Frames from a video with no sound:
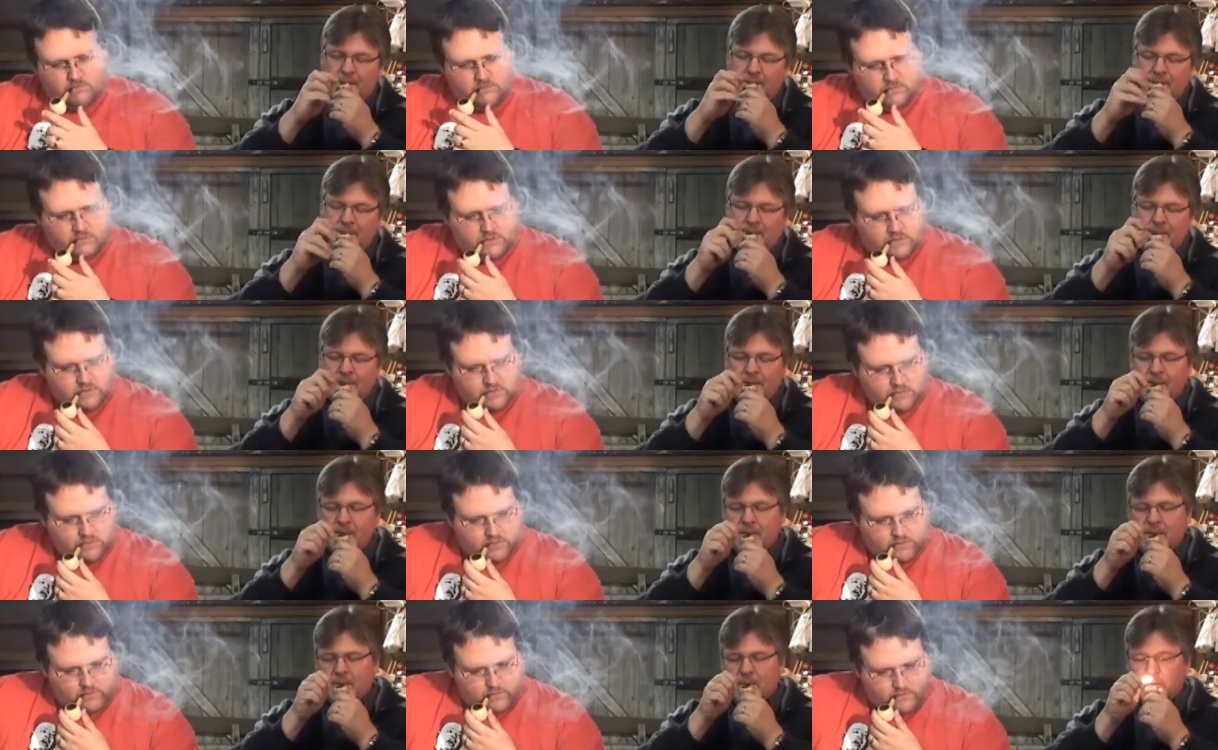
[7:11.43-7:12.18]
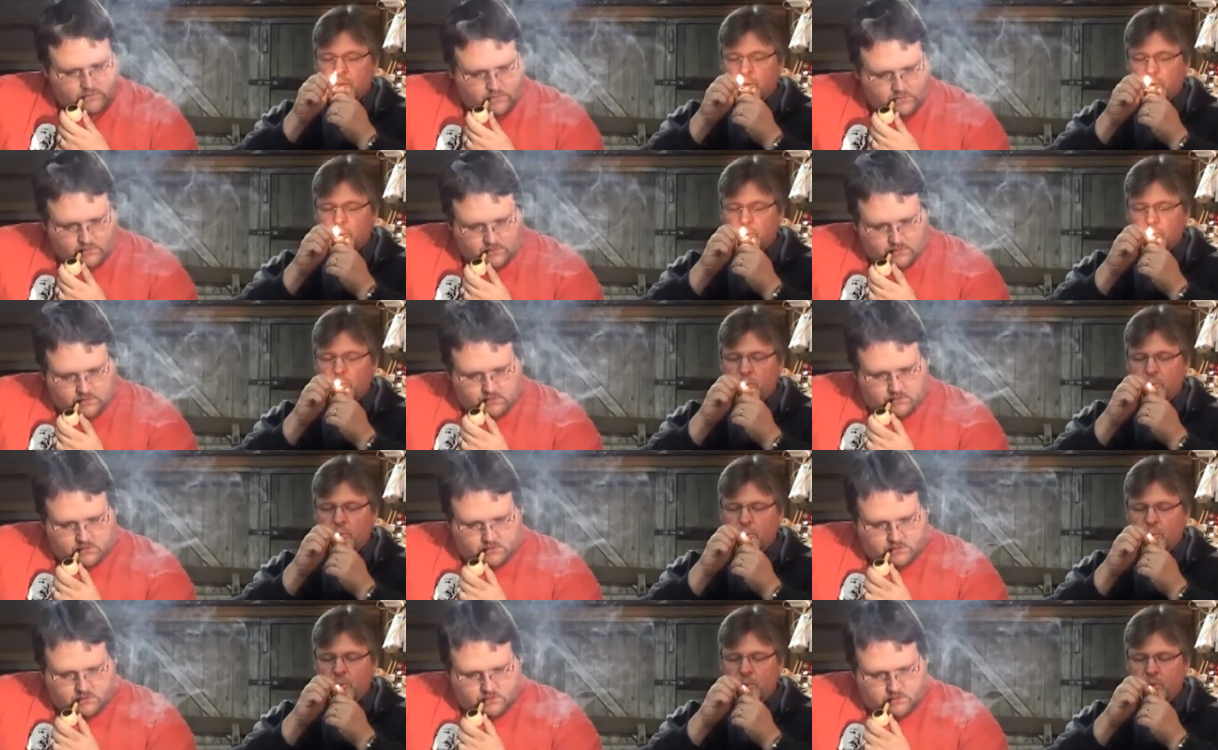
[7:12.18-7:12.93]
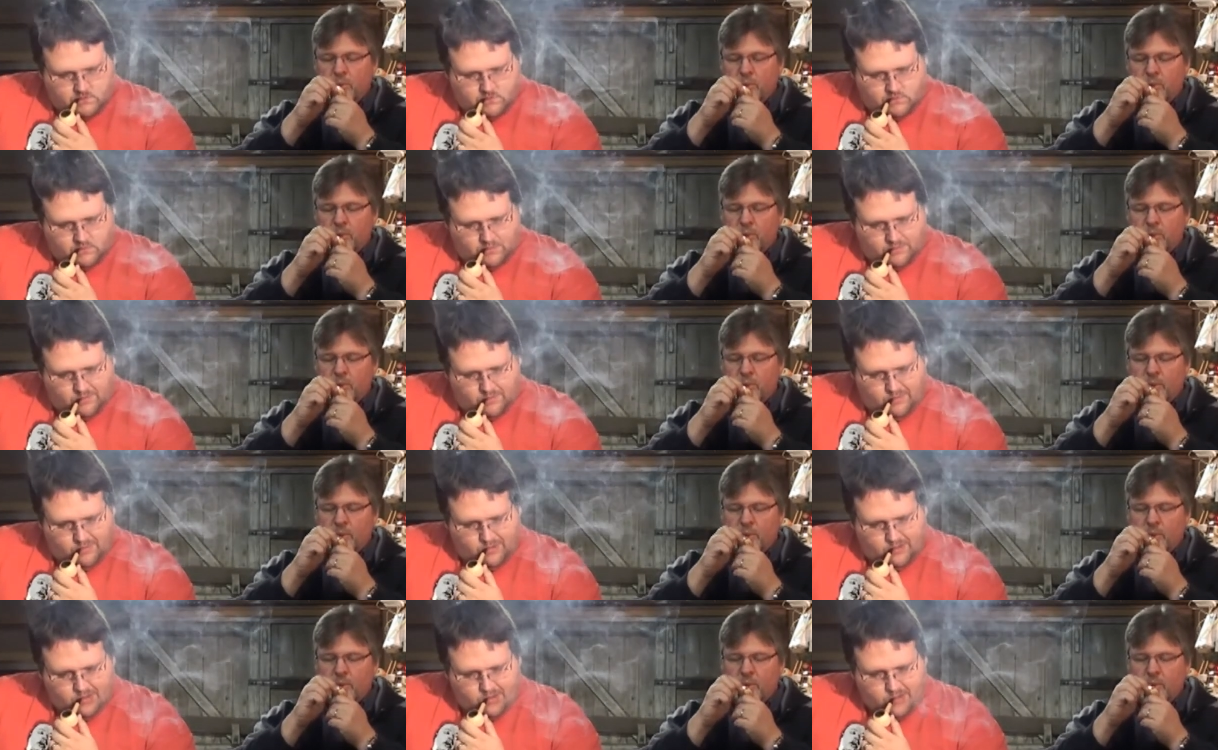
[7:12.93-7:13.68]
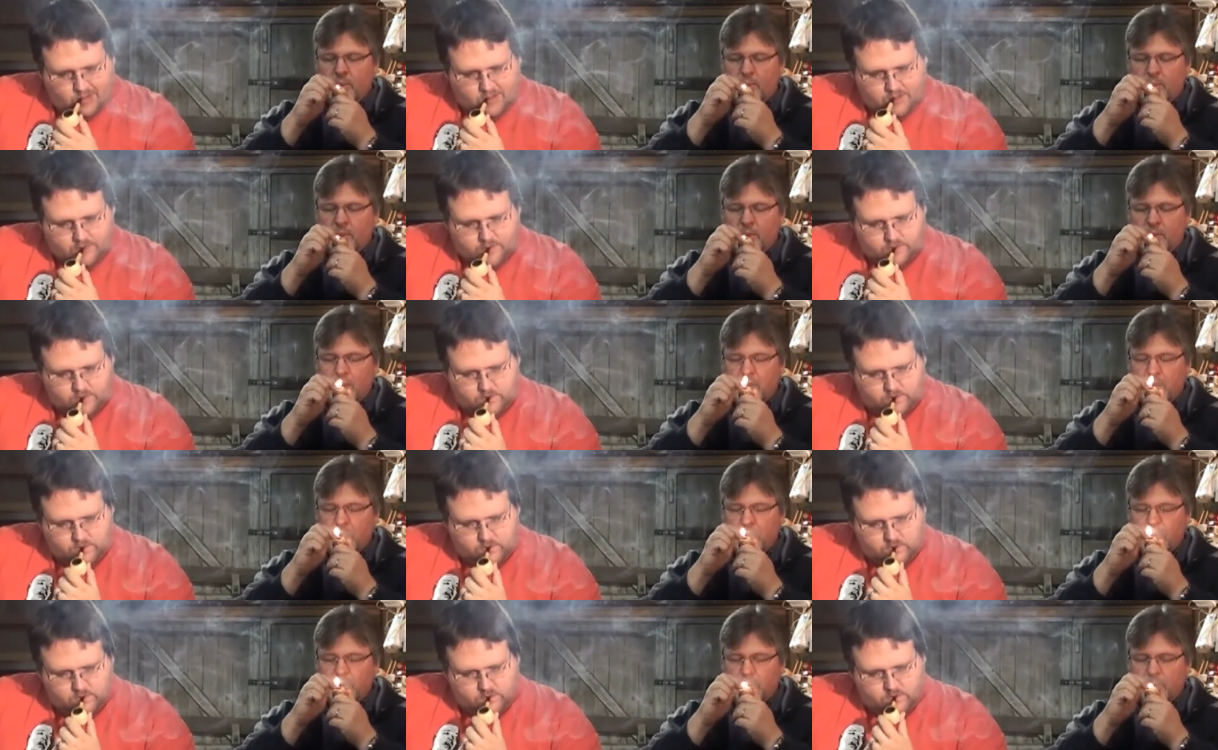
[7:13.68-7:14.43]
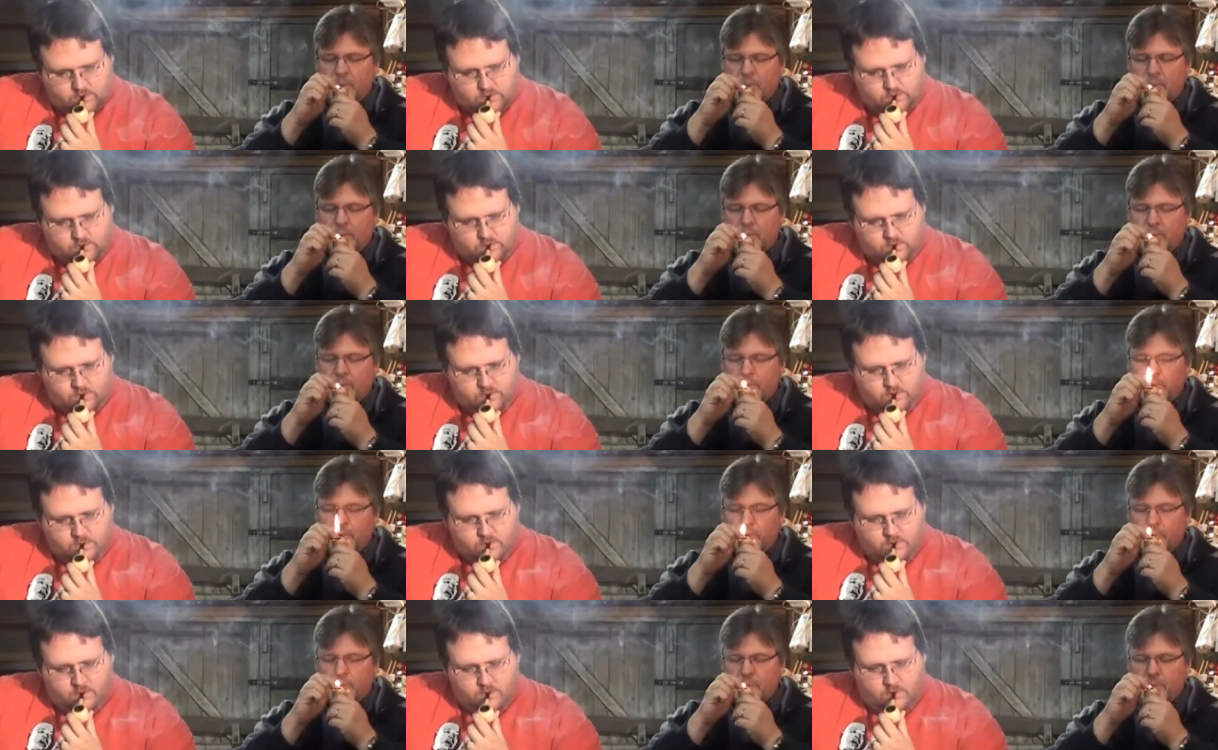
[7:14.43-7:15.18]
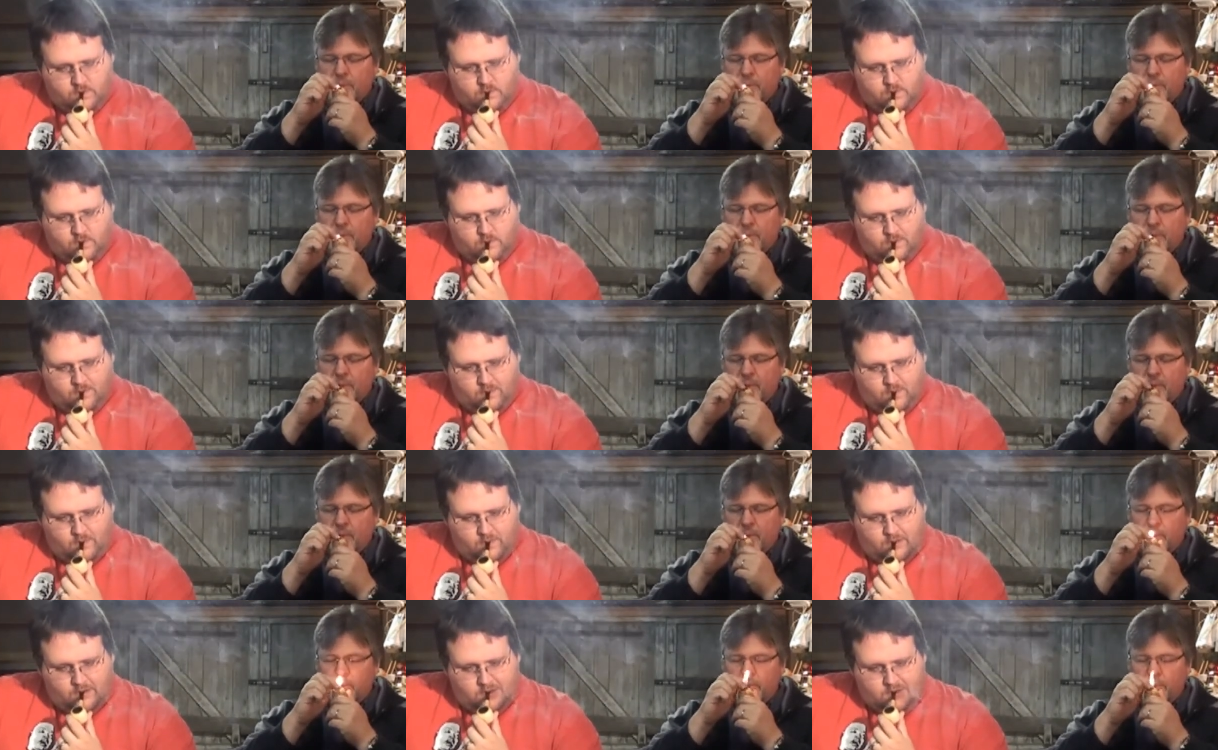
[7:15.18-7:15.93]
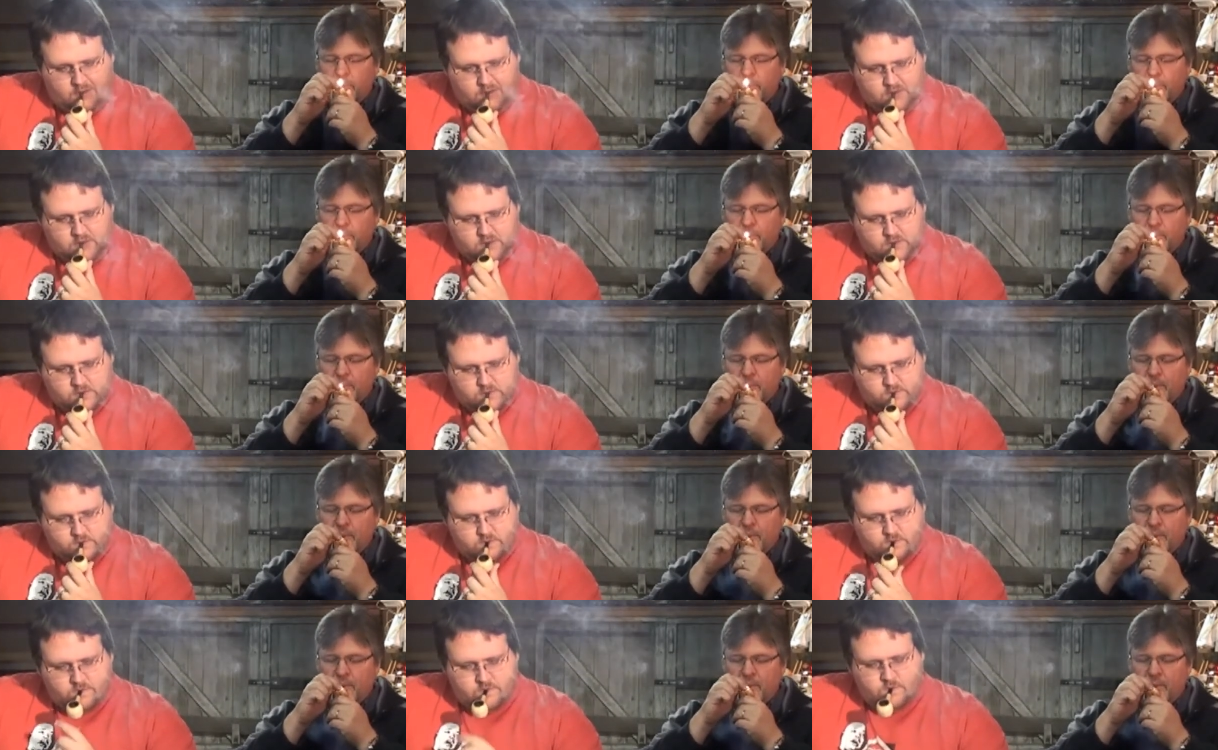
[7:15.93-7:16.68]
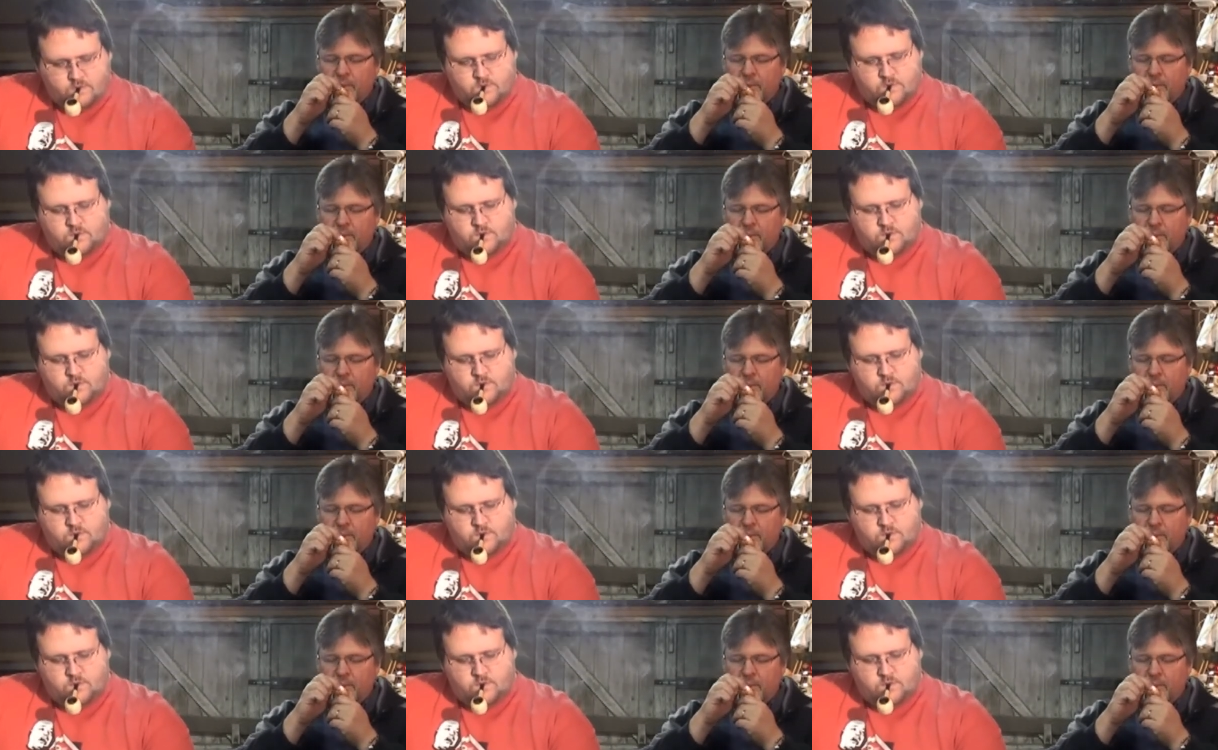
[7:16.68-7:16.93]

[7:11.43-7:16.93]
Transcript: (no one is talking)